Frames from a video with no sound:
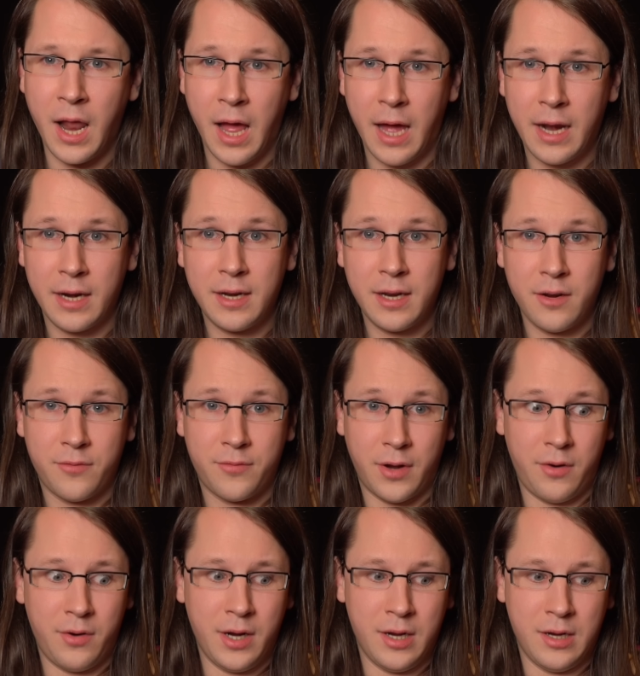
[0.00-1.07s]
And I did a
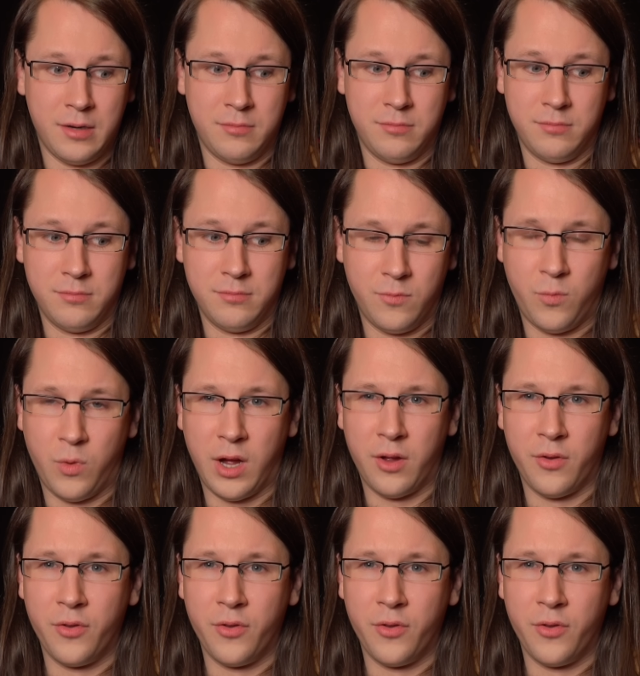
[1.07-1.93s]
very well,